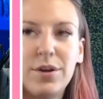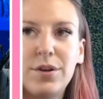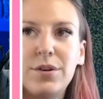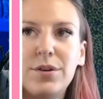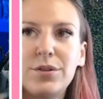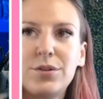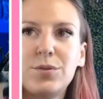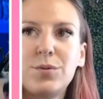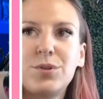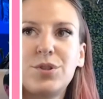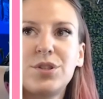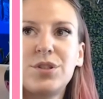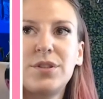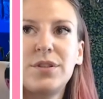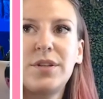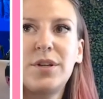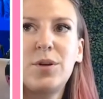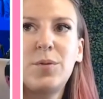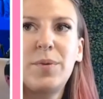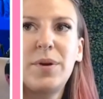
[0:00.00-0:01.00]
So just a
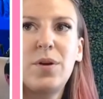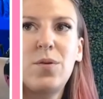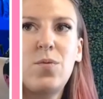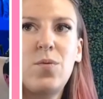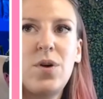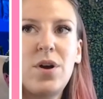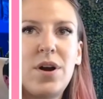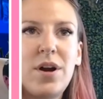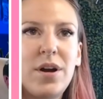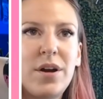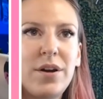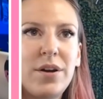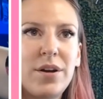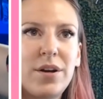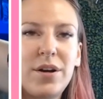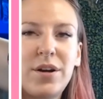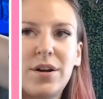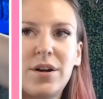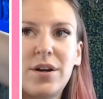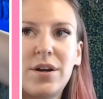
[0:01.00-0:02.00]
little bit of
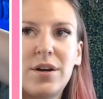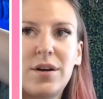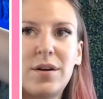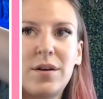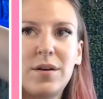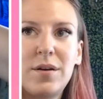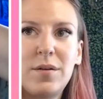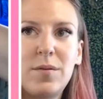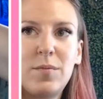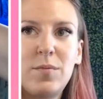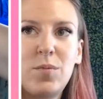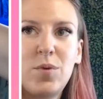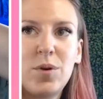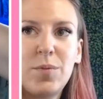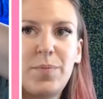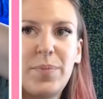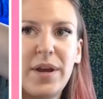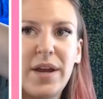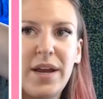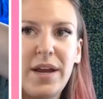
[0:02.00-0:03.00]
water, more
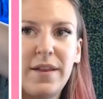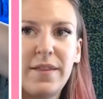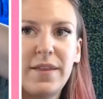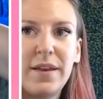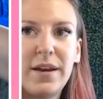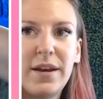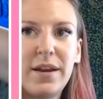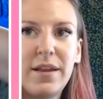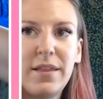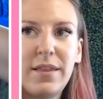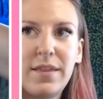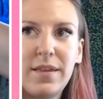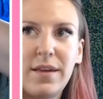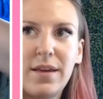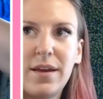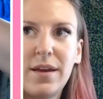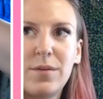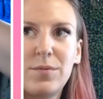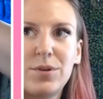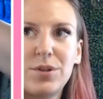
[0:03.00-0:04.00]
paint than
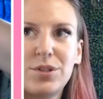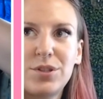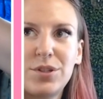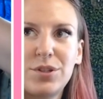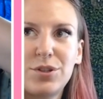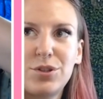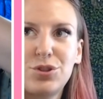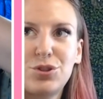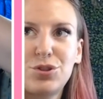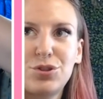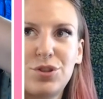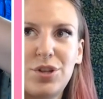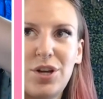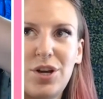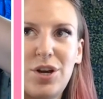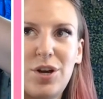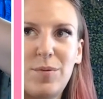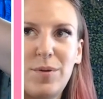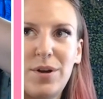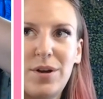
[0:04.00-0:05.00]
anything. I'm just gonna
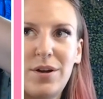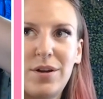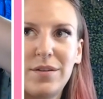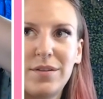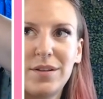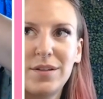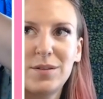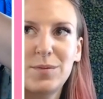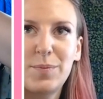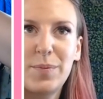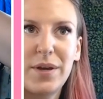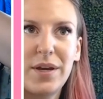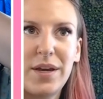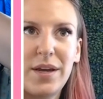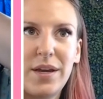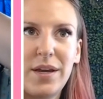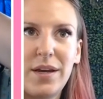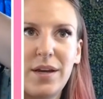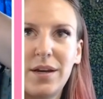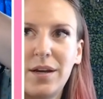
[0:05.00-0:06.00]
slob on this
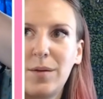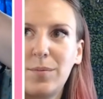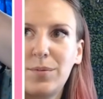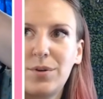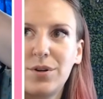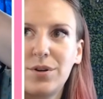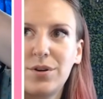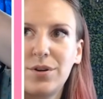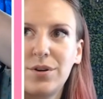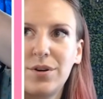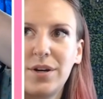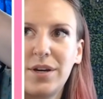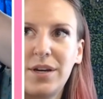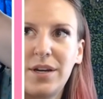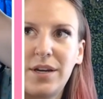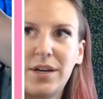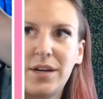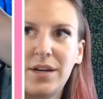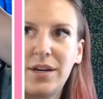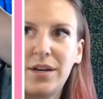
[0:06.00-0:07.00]
paint up to her
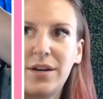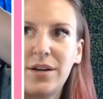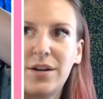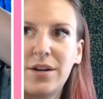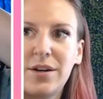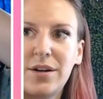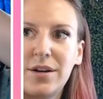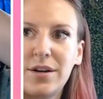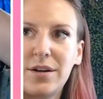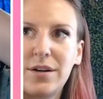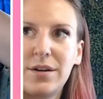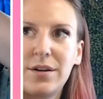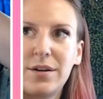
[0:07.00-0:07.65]
ear.